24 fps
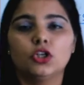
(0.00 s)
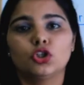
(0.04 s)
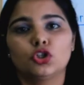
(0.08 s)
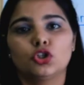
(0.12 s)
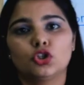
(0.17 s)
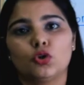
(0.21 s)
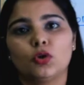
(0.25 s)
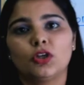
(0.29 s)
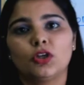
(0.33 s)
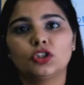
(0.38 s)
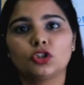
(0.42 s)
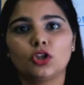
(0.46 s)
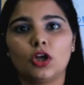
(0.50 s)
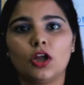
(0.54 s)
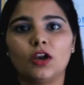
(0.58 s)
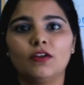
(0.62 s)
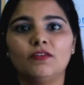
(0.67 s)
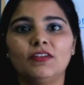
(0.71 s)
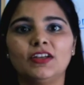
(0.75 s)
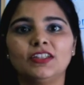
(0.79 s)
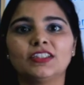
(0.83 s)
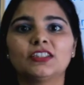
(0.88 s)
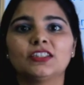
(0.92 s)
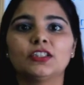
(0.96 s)
So it's
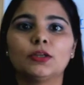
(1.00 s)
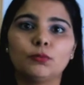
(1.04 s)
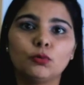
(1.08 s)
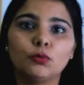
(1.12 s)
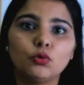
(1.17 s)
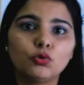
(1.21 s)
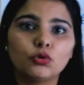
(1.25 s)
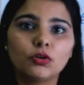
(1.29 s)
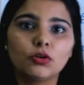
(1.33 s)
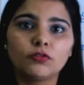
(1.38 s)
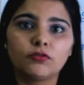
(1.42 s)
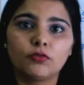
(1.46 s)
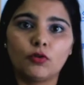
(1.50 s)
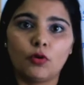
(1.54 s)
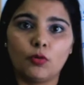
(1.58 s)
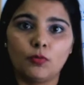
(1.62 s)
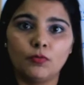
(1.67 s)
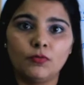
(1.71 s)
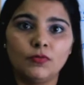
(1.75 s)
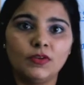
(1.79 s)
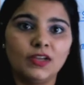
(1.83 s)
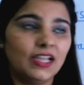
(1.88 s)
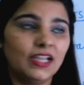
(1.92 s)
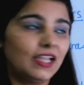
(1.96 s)
always in the plural
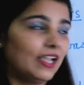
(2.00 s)
form.